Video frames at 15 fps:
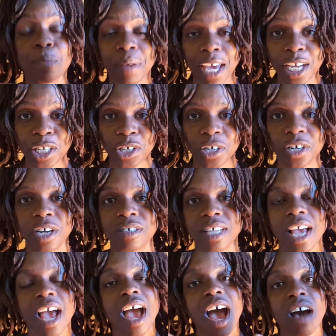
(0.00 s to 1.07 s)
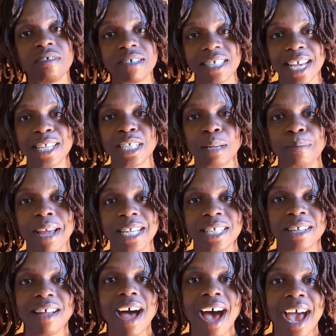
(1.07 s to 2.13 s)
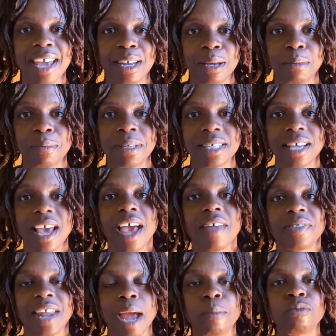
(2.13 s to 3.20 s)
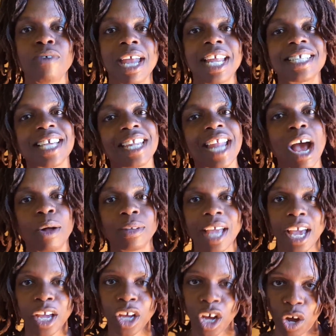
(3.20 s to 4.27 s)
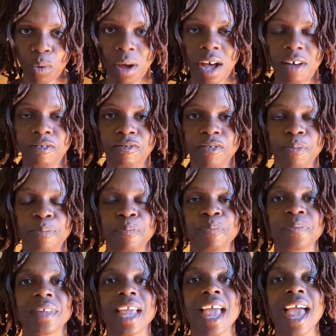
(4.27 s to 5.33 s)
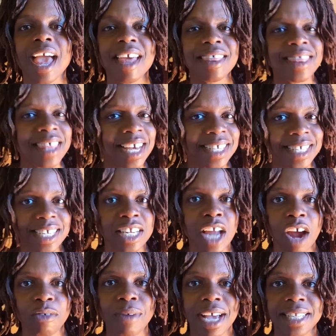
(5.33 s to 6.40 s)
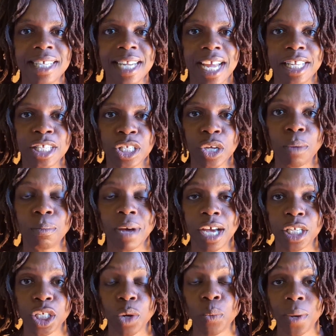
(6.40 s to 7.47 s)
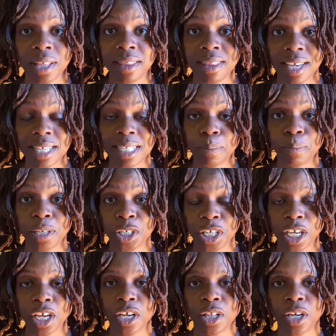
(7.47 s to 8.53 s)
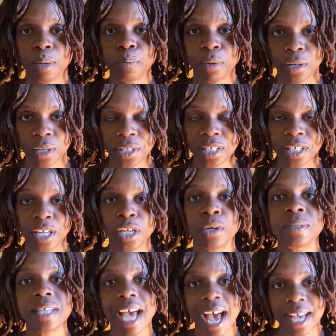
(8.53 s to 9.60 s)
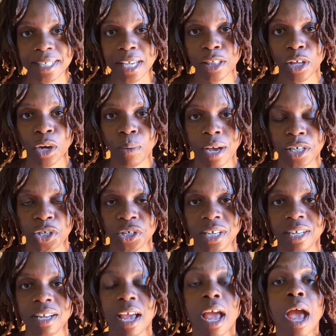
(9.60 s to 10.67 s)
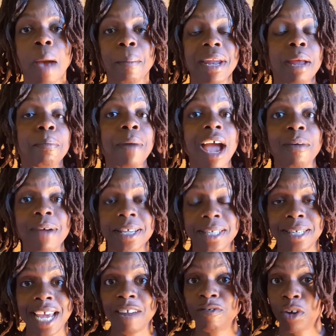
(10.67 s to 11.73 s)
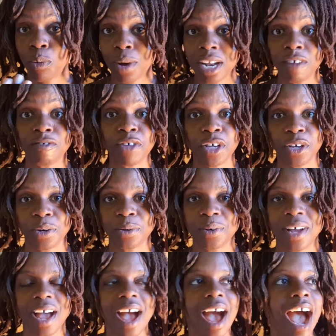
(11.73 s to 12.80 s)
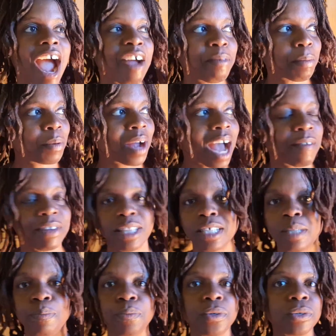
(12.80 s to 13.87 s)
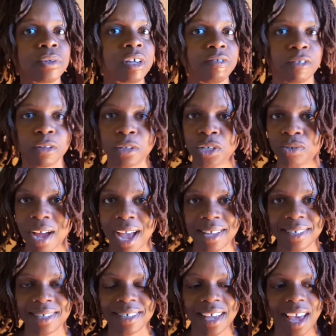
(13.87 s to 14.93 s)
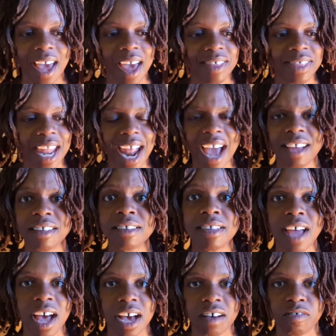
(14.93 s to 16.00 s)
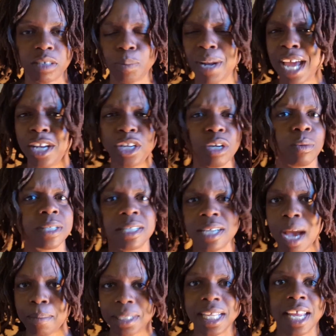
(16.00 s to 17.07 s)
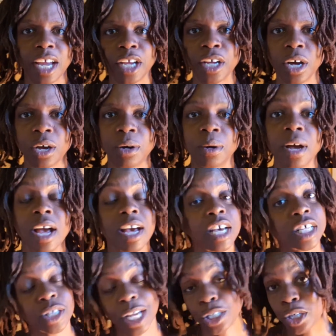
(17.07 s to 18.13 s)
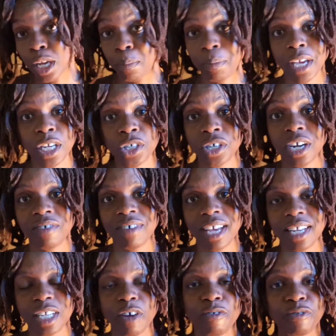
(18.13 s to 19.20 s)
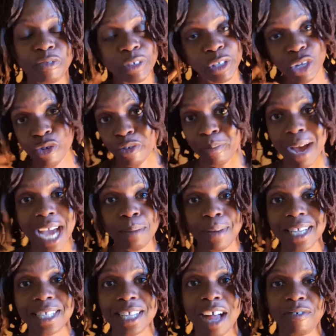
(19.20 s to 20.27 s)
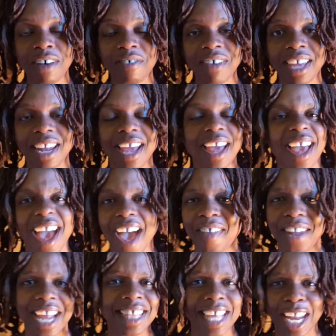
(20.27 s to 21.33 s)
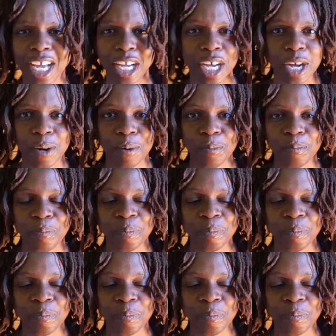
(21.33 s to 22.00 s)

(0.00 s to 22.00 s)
pictures of sentimental items that I'm ready to now let go of. This did not resonate so much with this particular person who's asking the question, but it might resonate for one of you. I remember having this beautiful dress that I loved, but I knew it was time to let it go. So I took a picture of it to remind myself of it, and then I let it go.